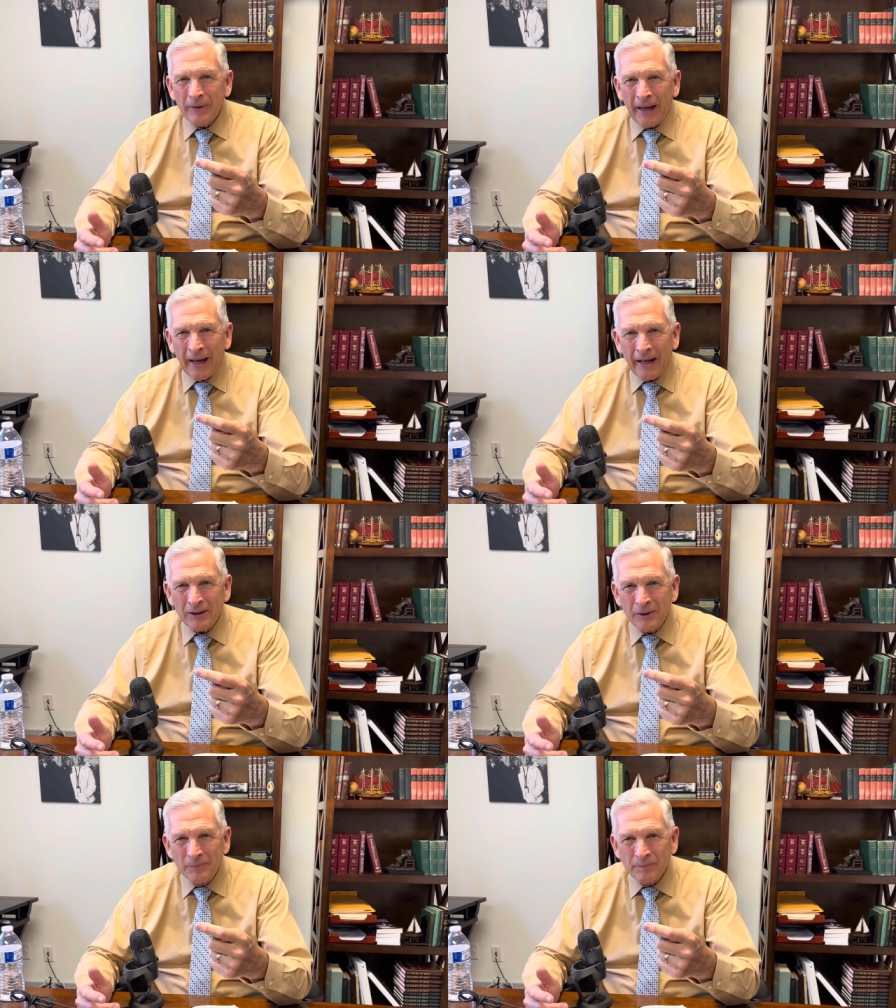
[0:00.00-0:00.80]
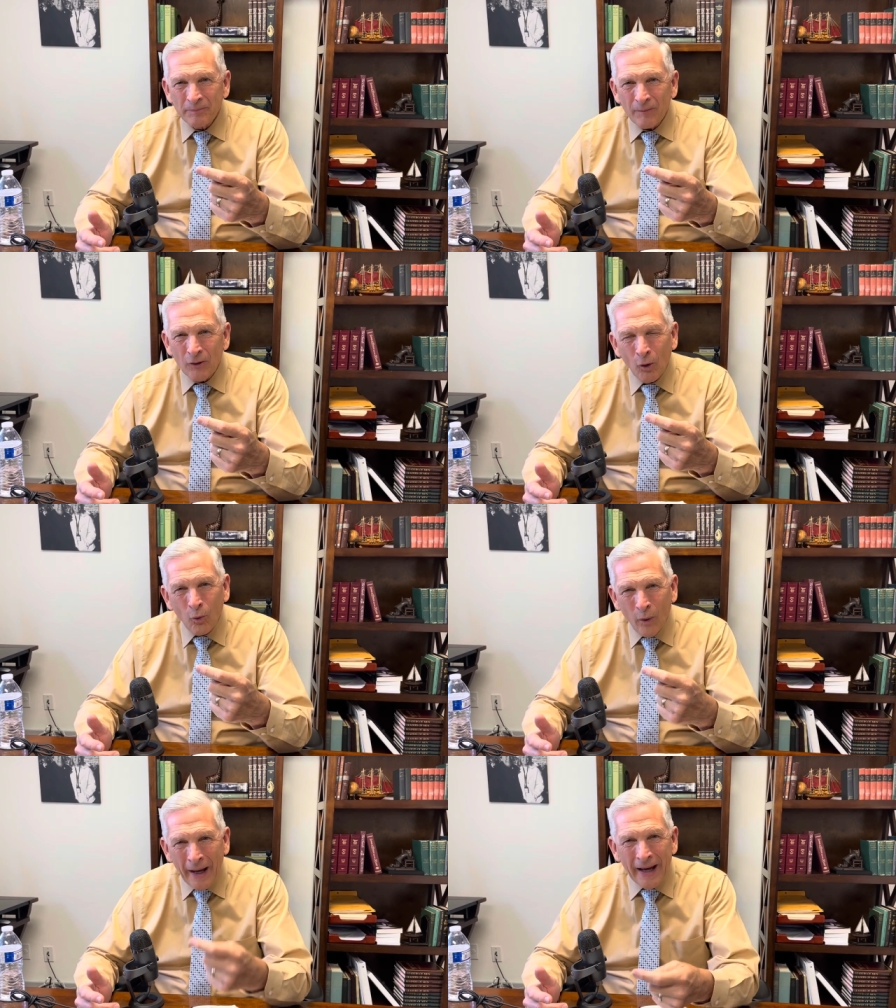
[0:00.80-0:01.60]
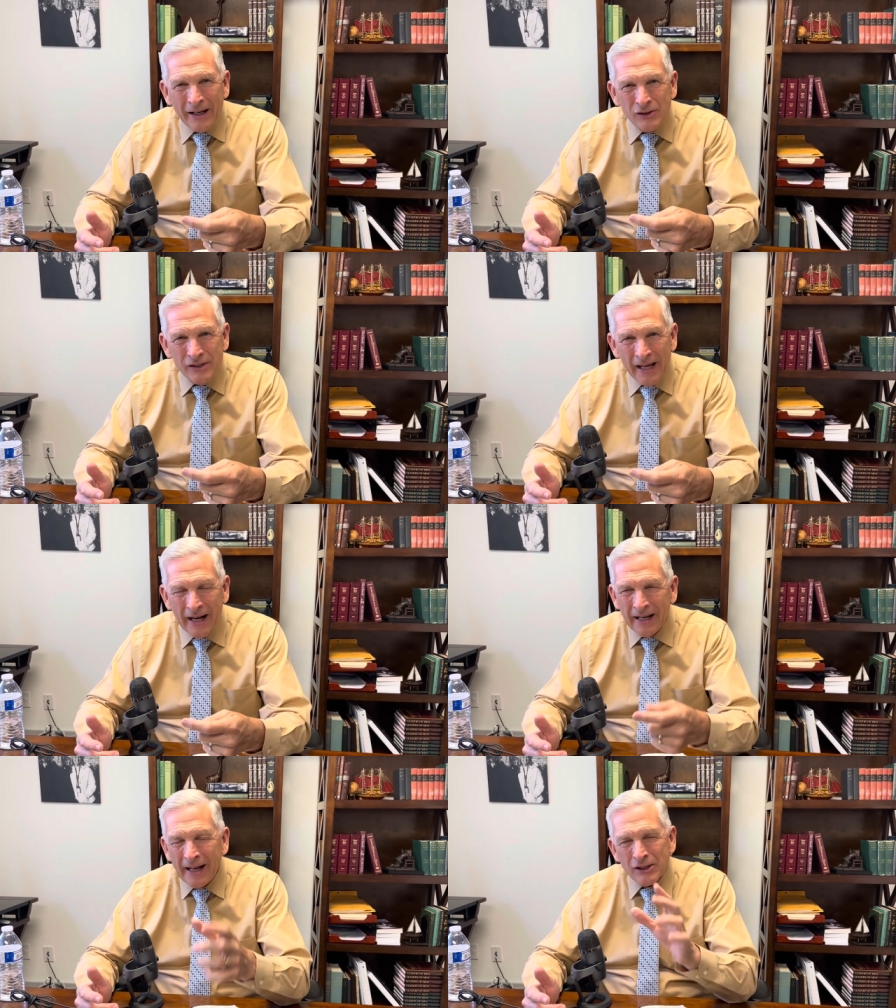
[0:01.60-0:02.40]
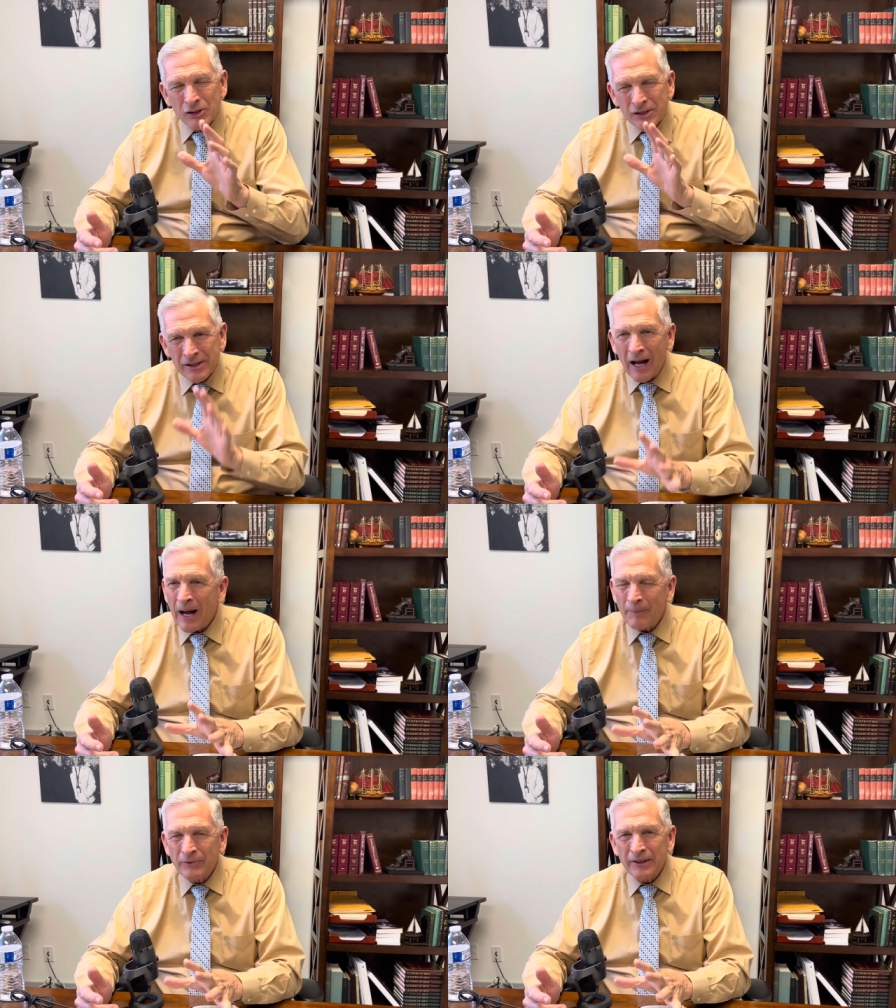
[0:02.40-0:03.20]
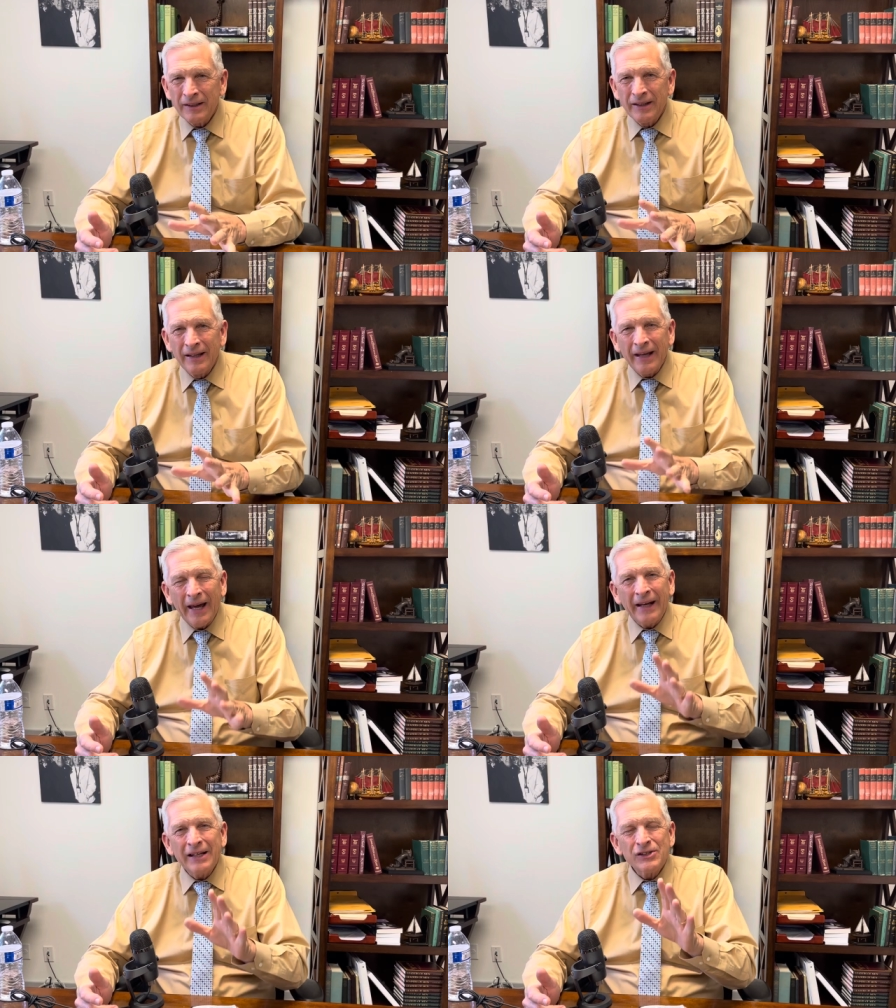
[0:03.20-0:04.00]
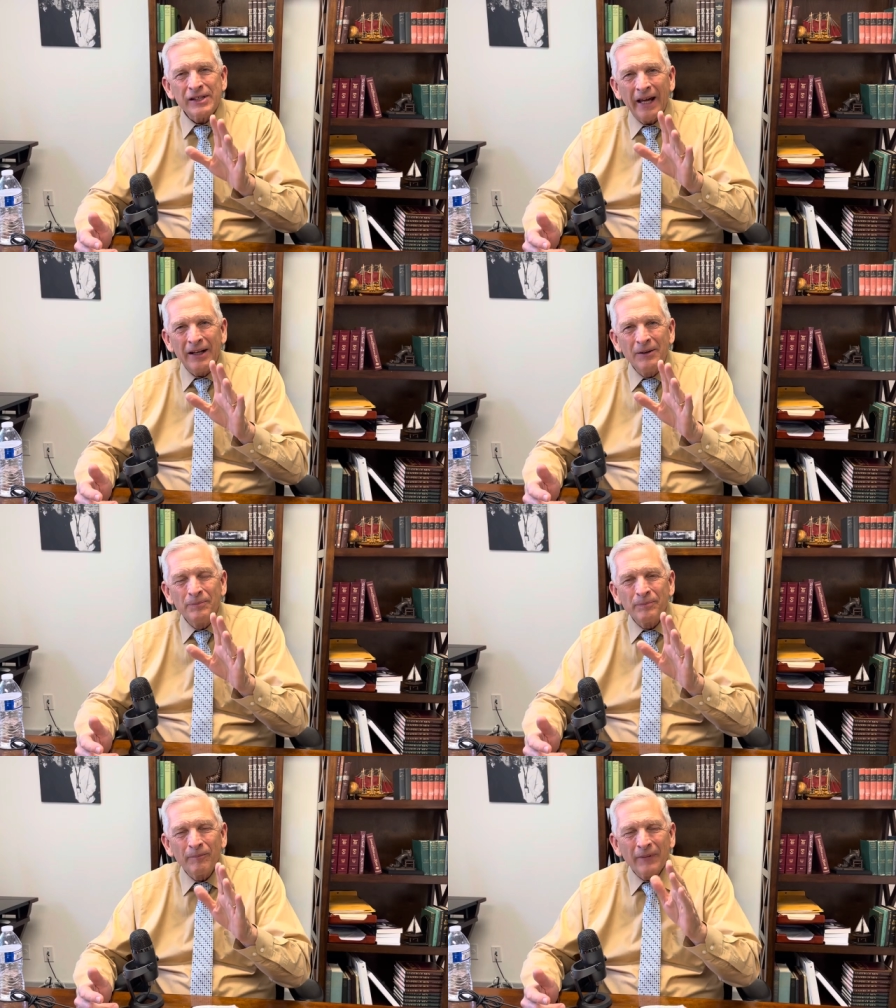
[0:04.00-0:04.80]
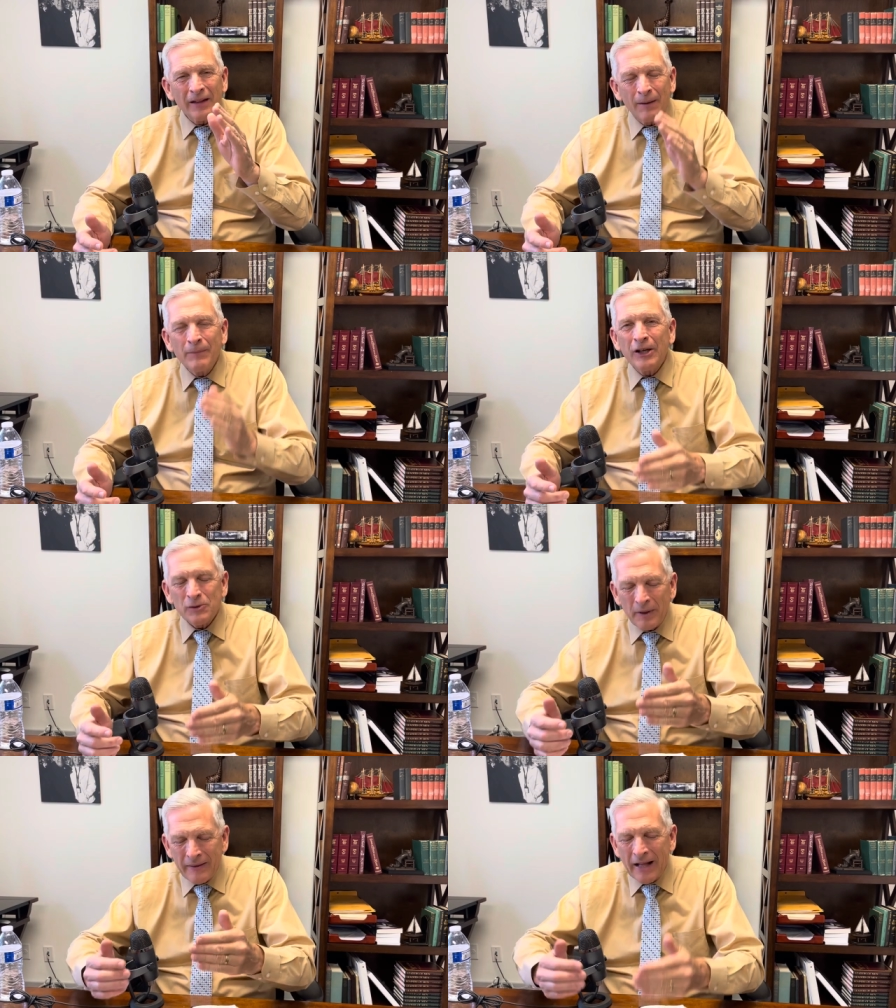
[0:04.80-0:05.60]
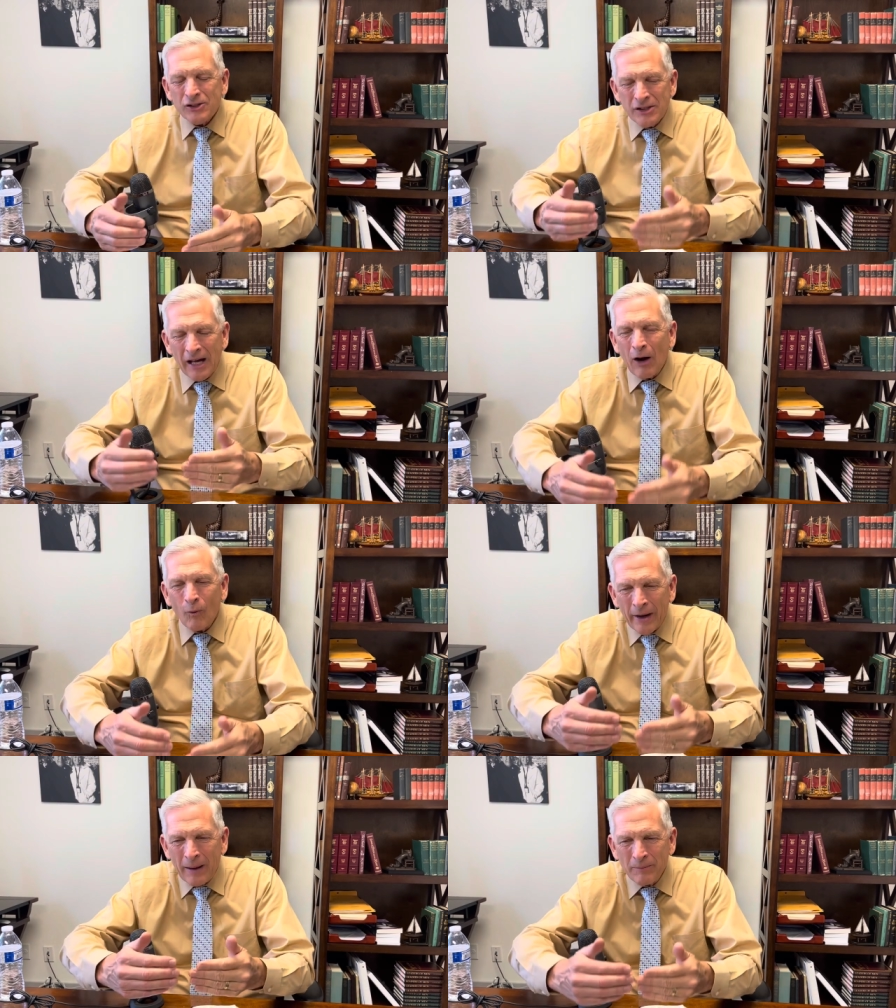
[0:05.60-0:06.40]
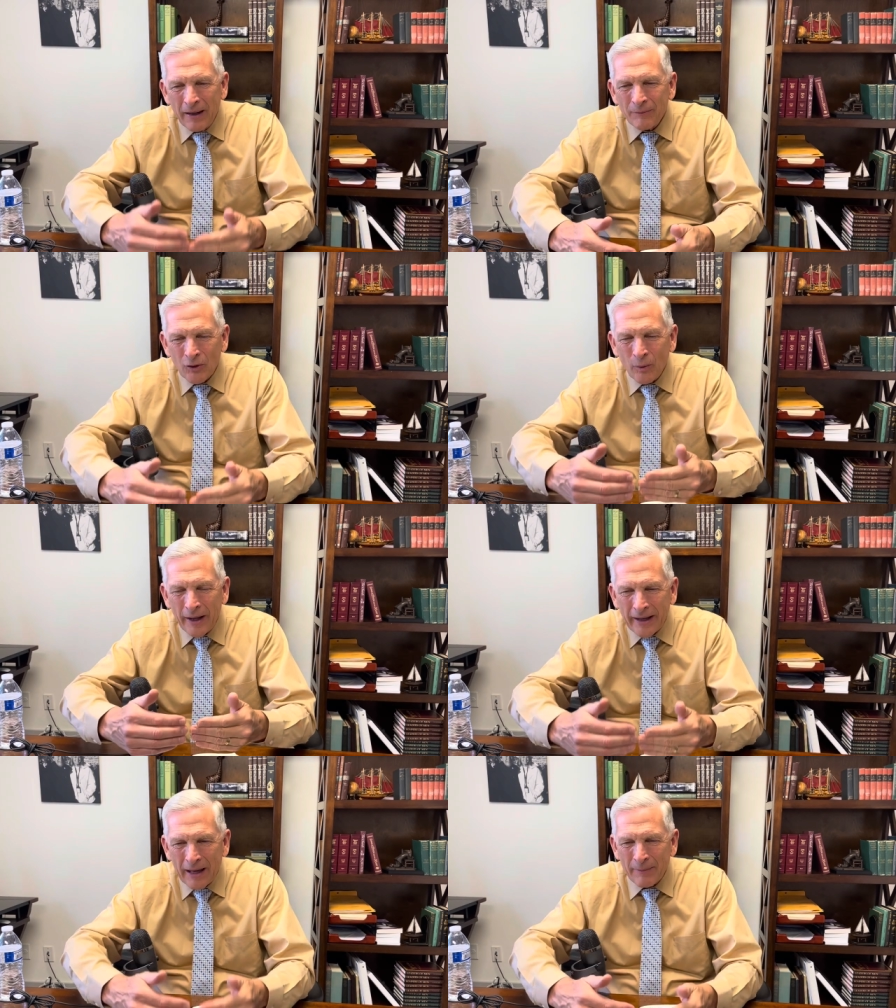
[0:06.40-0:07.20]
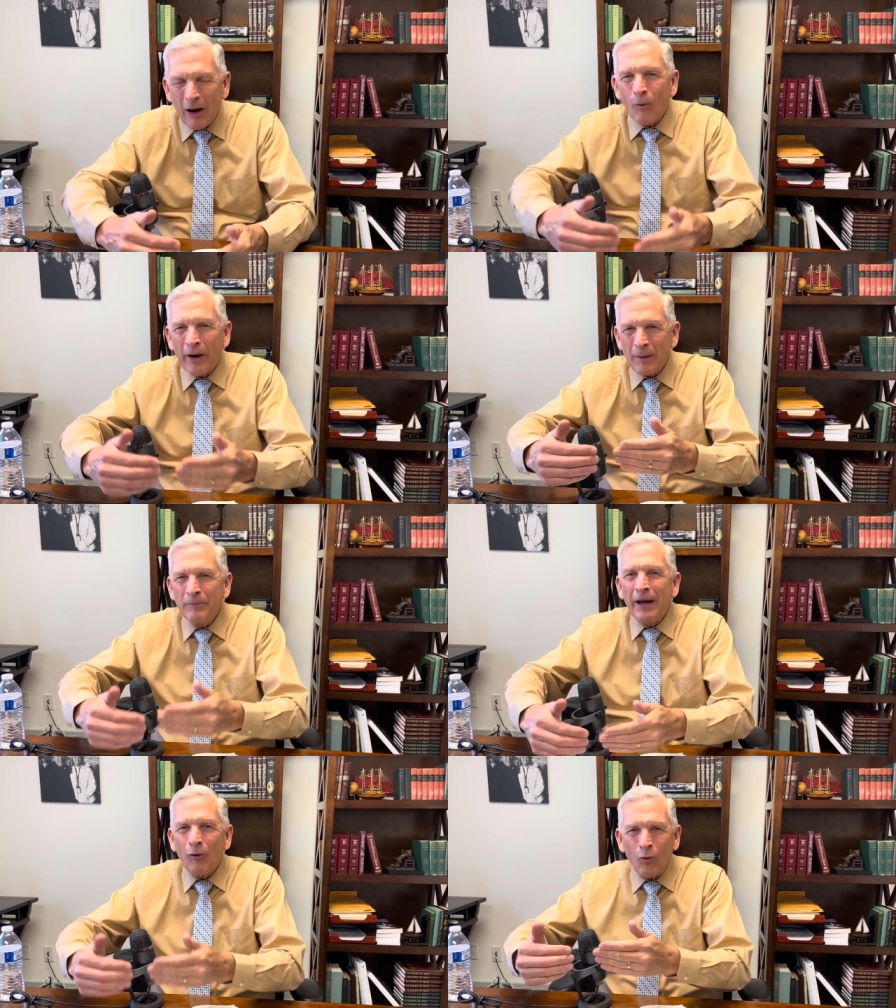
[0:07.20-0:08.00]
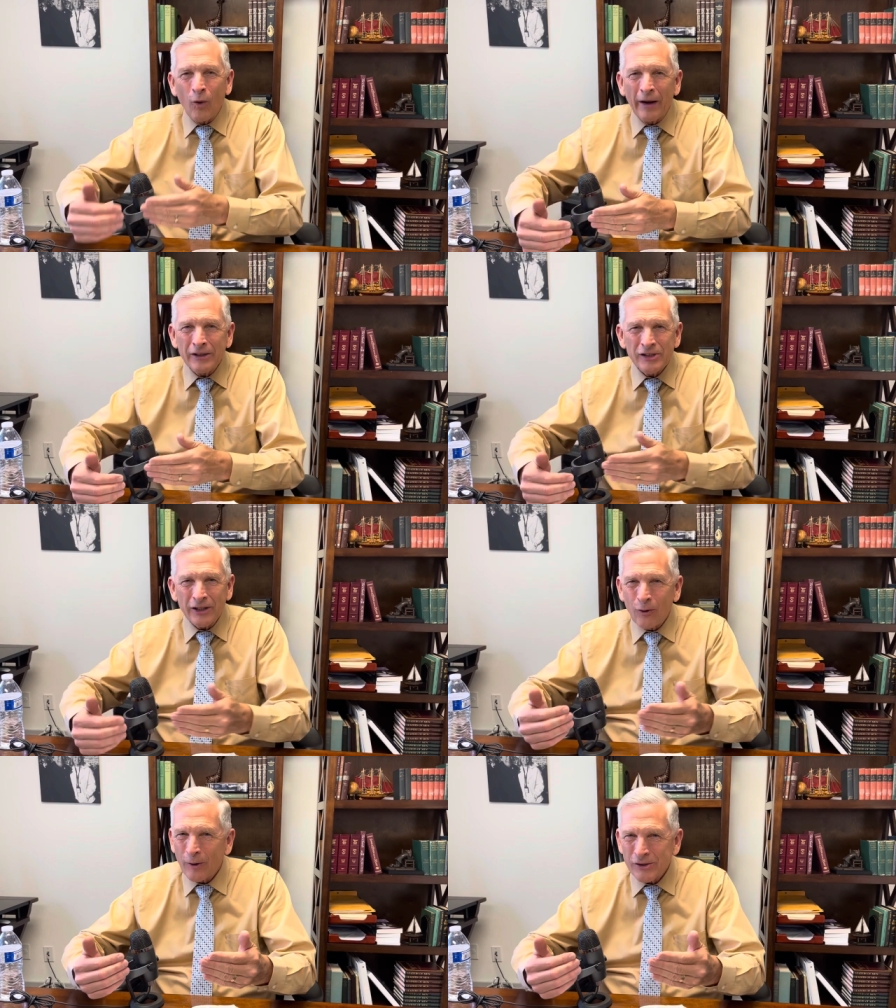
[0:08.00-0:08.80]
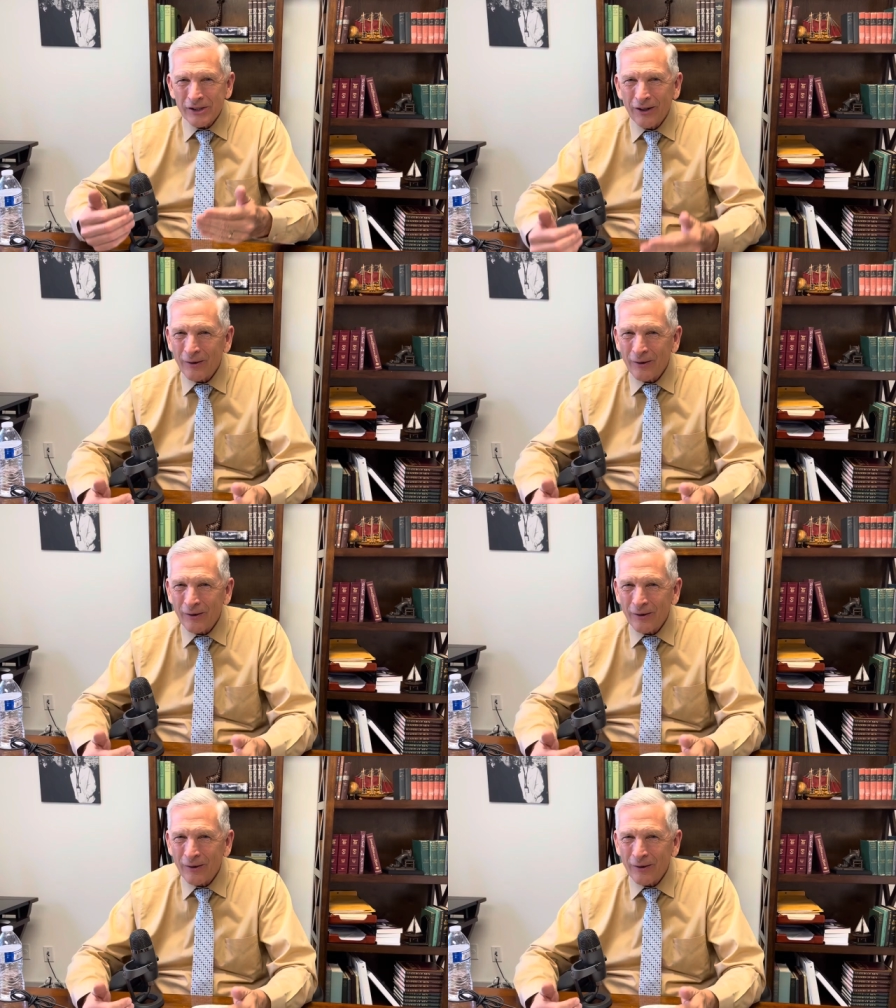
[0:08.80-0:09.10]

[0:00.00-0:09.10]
And the way I said it, and I stopped and I said, let me explain. That's not what I meant the way it came out. What I meant was, and of course, you know,